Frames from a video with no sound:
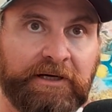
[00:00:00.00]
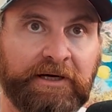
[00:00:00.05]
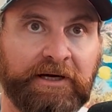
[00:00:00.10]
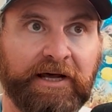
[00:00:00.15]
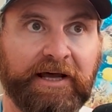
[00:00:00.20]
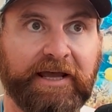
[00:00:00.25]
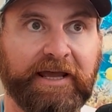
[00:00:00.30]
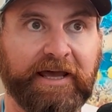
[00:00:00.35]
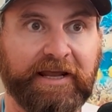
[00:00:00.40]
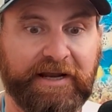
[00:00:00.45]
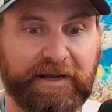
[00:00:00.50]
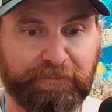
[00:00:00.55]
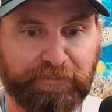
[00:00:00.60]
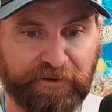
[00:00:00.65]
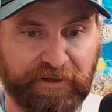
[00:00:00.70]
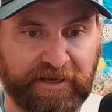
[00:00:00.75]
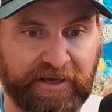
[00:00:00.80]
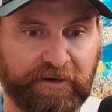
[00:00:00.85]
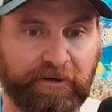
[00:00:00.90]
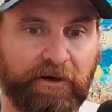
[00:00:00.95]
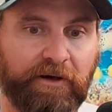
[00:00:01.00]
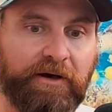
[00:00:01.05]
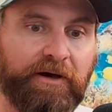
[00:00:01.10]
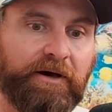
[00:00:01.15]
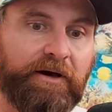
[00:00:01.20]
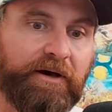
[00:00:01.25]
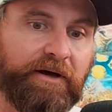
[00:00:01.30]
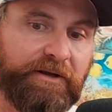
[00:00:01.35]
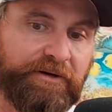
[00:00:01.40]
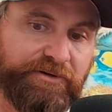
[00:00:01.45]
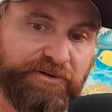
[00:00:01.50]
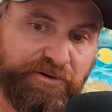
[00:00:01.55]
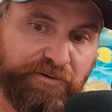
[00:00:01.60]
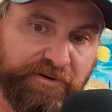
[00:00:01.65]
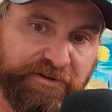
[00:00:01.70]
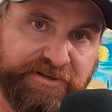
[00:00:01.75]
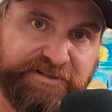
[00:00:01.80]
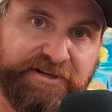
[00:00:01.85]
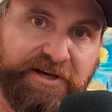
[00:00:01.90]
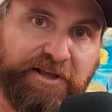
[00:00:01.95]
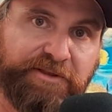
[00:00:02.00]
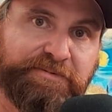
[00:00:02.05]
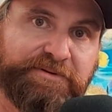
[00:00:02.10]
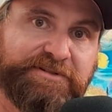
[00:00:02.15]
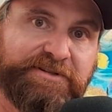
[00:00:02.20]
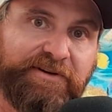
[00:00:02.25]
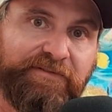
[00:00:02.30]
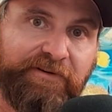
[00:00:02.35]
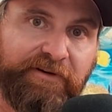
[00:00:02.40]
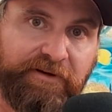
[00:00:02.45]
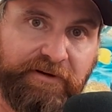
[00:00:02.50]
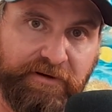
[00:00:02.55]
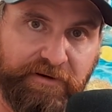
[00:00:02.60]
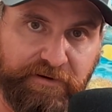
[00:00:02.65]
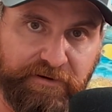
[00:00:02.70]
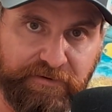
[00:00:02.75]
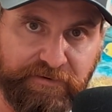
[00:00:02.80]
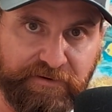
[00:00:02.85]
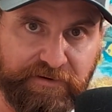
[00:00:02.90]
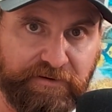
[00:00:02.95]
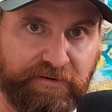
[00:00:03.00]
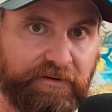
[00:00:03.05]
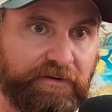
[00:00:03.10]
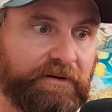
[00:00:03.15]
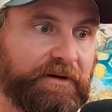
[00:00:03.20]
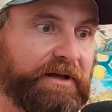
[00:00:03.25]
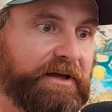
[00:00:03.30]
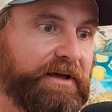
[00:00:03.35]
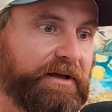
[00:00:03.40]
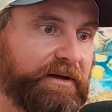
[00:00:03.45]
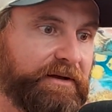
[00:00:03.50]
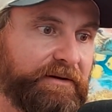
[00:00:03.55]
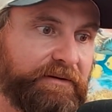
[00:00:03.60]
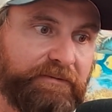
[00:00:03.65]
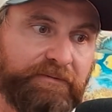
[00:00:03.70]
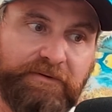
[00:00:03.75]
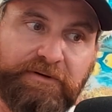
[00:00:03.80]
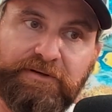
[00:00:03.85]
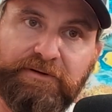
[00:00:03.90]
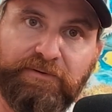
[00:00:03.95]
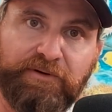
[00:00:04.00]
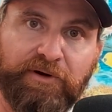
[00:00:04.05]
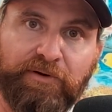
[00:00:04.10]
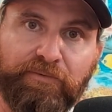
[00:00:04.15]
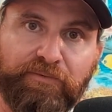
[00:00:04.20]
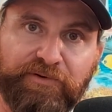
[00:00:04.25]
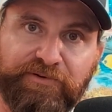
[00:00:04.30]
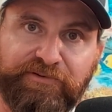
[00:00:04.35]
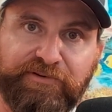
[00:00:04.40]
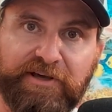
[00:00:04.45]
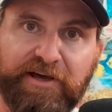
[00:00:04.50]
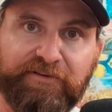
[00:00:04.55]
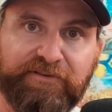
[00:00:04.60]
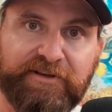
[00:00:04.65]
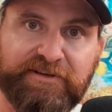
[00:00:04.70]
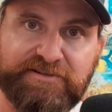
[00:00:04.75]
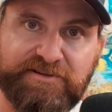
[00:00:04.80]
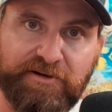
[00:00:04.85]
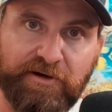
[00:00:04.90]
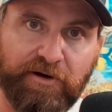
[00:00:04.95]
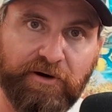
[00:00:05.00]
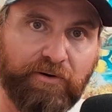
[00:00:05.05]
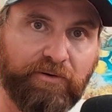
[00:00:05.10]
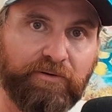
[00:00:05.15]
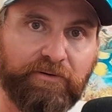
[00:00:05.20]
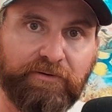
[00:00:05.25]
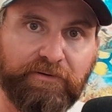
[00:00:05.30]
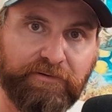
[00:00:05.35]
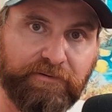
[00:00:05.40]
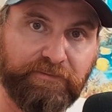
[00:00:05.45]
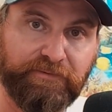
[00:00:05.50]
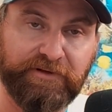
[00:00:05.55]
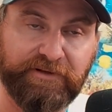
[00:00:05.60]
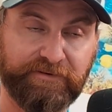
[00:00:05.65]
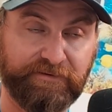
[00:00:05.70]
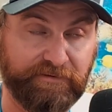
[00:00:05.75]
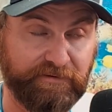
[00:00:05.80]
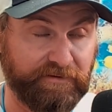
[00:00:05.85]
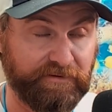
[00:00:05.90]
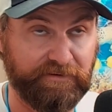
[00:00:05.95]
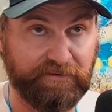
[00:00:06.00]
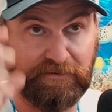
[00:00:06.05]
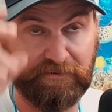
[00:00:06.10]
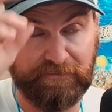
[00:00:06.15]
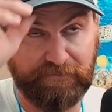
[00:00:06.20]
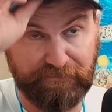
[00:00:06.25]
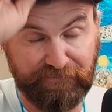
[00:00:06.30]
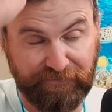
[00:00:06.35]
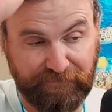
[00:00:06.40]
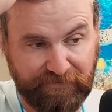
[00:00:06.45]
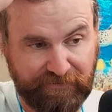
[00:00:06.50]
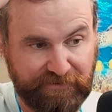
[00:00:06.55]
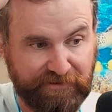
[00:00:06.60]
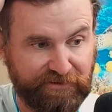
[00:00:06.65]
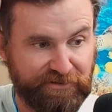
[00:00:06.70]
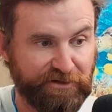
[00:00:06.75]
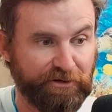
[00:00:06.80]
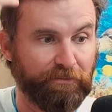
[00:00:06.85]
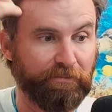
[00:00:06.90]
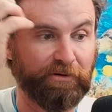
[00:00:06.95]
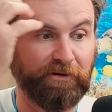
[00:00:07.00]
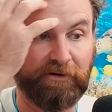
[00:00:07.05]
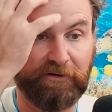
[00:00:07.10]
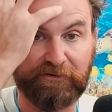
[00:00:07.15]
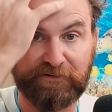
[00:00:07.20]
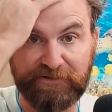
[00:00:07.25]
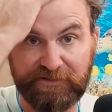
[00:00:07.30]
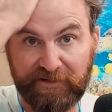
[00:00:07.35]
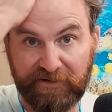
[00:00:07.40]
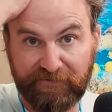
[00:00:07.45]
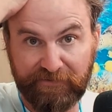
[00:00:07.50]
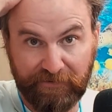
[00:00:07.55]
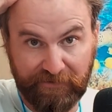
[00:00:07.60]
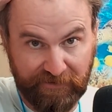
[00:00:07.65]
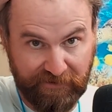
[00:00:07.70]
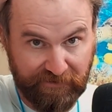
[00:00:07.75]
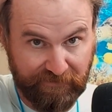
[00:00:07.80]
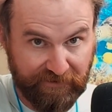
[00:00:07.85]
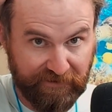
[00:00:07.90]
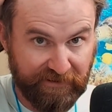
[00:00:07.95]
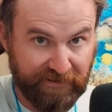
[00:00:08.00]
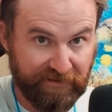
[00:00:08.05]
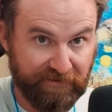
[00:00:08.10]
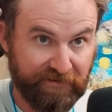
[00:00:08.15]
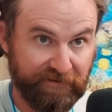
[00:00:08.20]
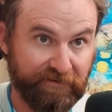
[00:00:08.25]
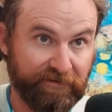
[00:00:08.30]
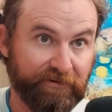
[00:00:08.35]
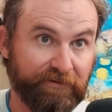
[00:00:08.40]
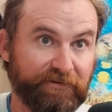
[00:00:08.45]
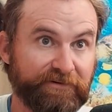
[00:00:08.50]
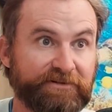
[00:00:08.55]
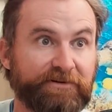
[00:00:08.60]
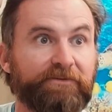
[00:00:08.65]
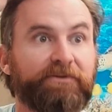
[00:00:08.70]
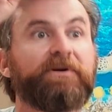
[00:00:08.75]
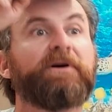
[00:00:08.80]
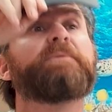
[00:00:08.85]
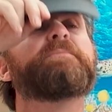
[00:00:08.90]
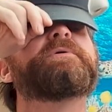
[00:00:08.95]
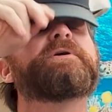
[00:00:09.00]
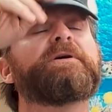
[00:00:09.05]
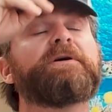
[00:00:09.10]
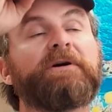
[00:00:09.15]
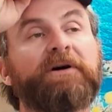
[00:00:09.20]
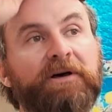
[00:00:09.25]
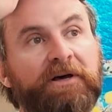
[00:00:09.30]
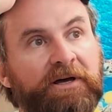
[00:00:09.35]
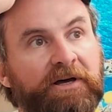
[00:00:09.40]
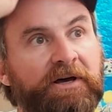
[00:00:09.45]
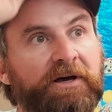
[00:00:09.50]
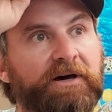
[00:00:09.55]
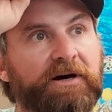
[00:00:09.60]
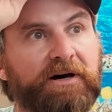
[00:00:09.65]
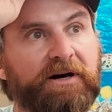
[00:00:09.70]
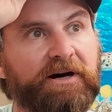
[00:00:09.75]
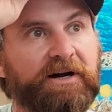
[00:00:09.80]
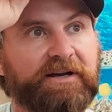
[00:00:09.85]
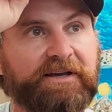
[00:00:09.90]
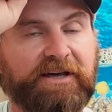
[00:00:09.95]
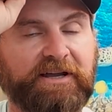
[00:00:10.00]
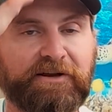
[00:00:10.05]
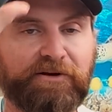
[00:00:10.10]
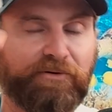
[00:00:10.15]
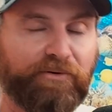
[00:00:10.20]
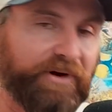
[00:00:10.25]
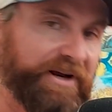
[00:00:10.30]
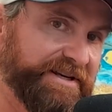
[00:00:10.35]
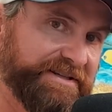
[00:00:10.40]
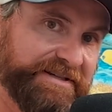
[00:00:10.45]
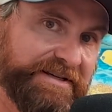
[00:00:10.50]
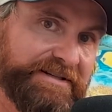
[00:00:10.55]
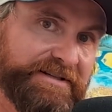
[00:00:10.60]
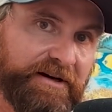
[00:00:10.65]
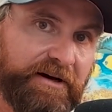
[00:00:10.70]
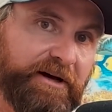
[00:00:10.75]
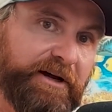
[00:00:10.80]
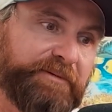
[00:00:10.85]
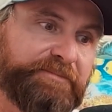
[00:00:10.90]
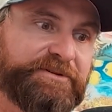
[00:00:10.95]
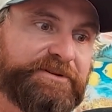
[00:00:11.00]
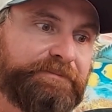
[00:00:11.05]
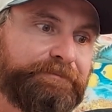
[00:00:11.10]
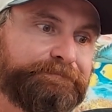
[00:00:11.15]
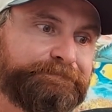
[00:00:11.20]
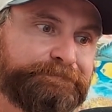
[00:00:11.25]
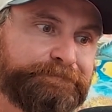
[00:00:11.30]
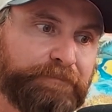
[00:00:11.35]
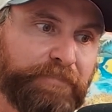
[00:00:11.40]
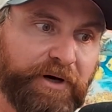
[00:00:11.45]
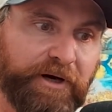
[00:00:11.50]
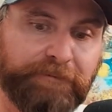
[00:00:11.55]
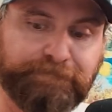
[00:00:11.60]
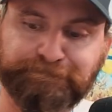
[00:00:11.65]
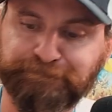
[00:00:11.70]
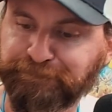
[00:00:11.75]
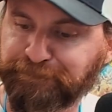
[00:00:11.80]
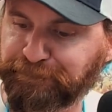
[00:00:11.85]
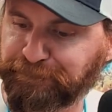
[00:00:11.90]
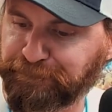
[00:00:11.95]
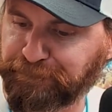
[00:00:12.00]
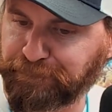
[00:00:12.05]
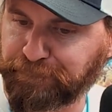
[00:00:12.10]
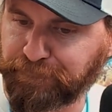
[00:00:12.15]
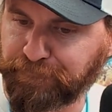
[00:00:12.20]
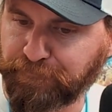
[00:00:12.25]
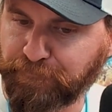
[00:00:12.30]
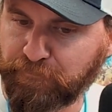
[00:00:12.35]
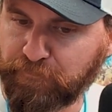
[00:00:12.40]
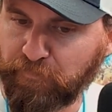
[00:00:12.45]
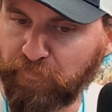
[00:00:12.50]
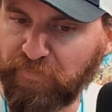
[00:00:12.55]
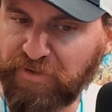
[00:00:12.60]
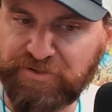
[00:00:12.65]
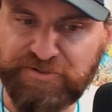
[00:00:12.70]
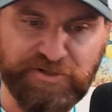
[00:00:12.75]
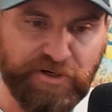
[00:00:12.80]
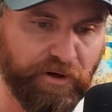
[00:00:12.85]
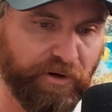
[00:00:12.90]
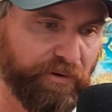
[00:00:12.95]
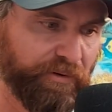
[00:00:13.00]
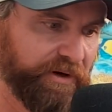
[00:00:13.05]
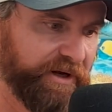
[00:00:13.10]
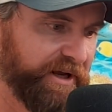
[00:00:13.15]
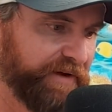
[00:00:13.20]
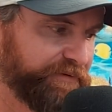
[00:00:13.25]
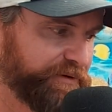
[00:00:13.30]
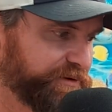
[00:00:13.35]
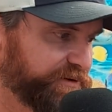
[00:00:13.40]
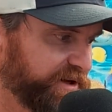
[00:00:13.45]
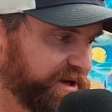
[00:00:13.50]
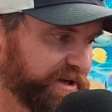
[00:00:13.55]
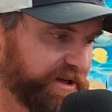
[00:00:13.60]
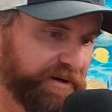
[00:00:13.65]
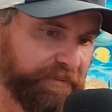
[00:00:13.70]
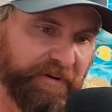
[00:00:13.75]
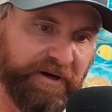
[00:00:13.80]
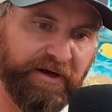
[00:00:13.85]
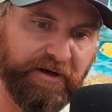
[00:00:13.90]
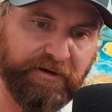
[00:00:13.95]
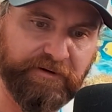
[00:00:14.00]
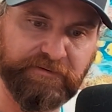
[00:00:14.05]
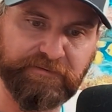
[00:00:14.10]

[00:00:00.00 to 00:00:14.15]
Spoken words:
and I plan on doing the South Pacific. We'll see how things go with the geopolitical stuff going on right now. I don't know what's going on, but kind of crazy times. But so if you're thinking about